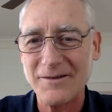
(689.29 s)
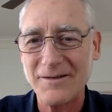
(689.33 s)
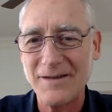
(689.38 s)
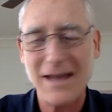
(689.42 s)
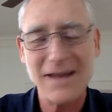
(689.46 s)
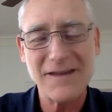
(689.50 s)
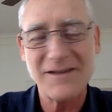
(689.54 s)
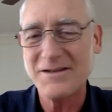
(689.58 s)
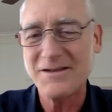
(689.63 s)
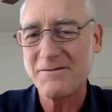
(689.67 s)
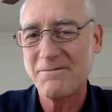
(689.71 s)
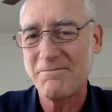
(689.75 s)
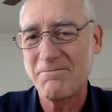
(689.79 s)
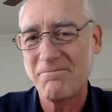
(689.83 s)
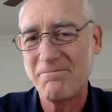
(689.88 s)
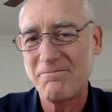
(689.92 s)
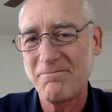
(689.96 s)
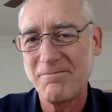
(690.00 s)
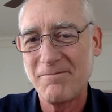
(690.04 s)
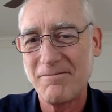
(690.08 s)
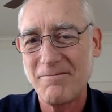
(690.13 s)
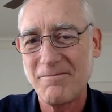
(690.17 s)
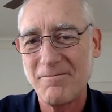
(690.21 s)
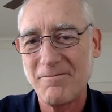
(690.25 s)
it's
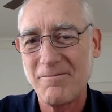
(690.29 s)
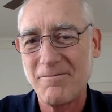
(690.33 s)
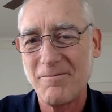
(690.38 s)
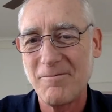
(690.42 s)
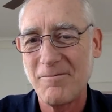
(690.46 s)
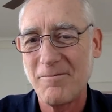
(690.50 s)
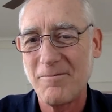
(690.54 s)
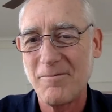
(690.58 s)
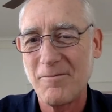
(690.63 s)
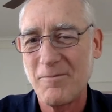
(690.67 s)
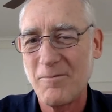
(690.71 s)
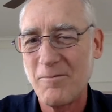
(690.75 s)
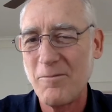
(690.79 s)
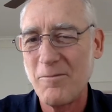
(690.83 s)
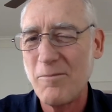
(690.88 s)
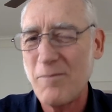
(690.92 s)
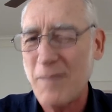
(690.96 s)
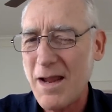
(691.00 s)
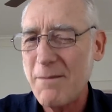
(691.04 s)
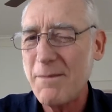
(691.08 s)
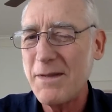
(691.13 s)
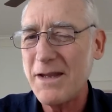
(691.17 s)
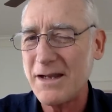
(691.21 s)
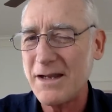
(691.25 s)

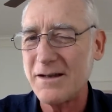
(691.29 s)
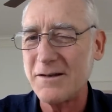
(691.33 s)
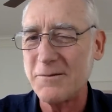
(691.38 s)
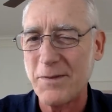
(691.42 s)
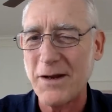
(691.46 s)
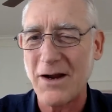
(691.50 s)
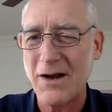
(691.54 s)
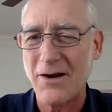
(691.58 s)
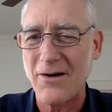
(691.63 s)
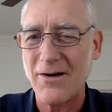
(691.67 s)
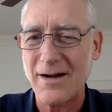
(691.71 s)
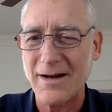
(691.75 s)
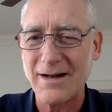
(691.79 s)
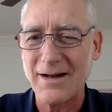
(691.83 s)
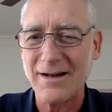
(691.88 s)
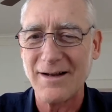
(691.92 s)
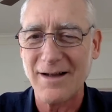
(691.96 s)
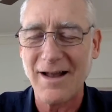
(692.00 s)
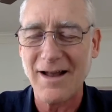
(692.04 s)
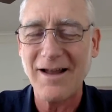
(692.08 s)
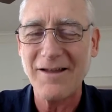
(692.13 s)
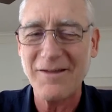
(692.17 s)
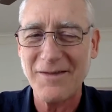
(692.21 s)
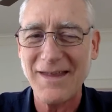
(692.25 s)
maybe good parenting.
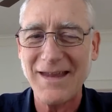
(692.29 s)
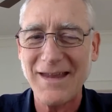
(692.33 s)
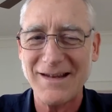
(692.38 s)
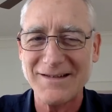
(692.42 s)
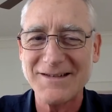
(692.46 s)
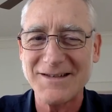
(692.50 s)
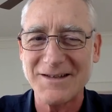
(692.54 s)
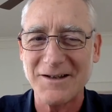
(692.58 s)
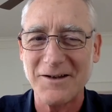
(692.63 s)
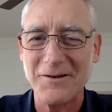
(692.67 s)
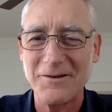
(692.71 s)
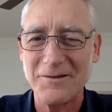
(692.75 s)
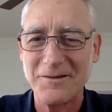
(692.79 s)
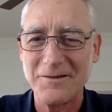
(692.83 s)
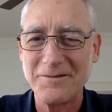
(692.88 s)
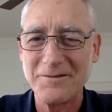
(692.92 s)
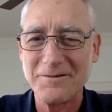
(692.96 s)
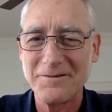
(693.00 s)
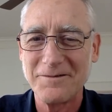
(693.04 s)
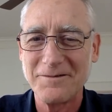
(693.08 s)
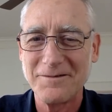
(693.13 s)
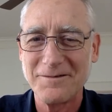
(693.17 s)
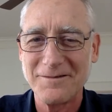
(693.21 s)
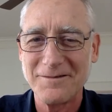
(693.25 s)
I think so.
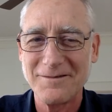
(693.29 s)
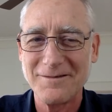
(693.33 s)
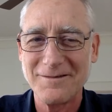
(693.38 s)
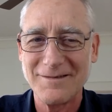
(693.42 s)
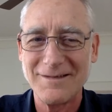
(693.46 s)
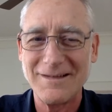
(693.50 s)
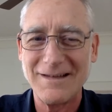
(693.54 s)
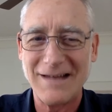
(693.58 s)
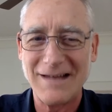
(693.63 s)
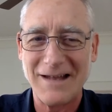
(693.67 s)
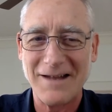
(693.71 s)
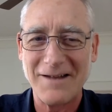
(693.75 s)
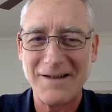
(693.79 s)
Yeah.